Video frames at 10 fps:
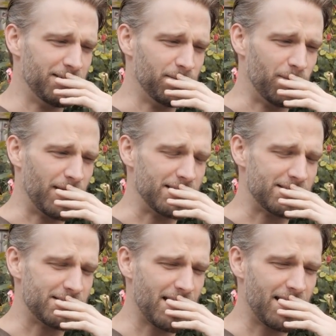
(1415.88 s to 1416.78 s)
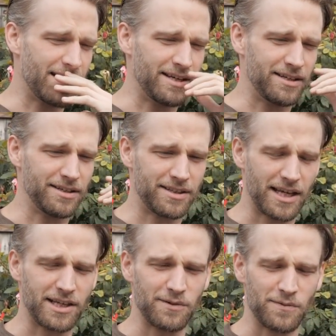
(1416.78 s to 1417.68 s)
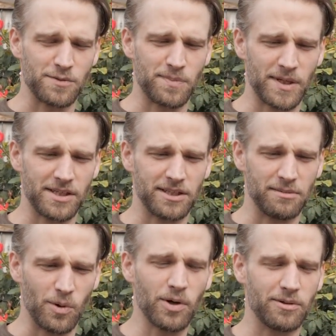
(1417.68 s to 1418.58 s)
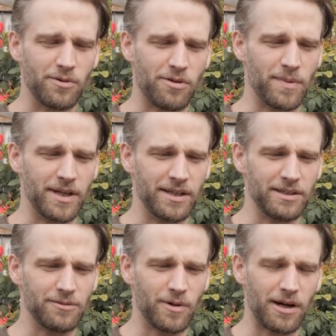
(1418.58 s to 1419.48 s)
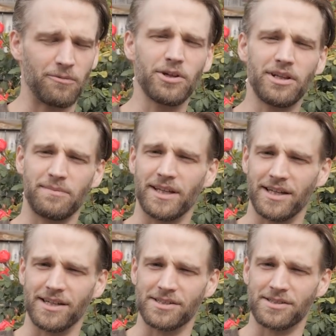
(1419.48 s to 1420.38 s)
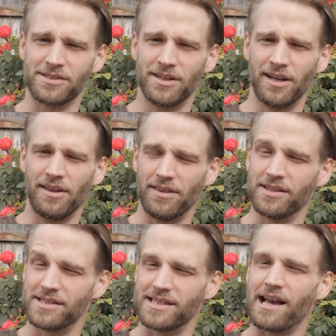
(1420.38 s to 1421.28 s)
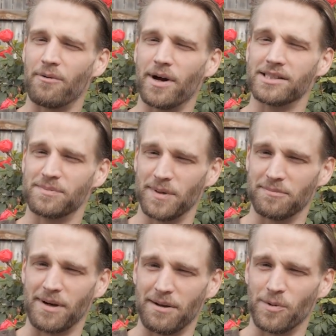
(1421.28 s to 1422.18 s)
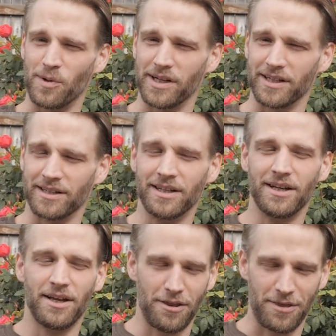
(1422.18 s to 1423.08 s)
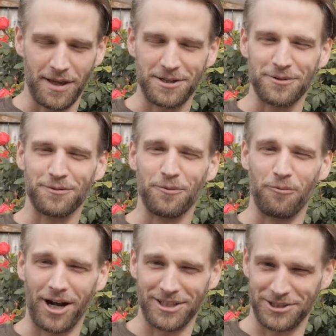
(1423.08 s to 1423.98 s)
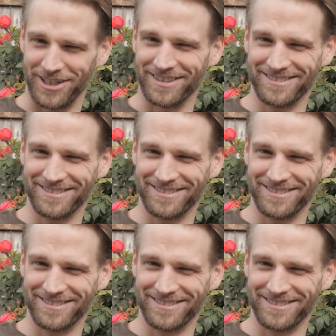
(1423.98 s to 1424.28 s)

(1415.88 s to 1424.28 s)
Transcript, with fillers: when I say thank you for spending the morning with me, what I really mean is this is how I spent my morning. Thank you for watching.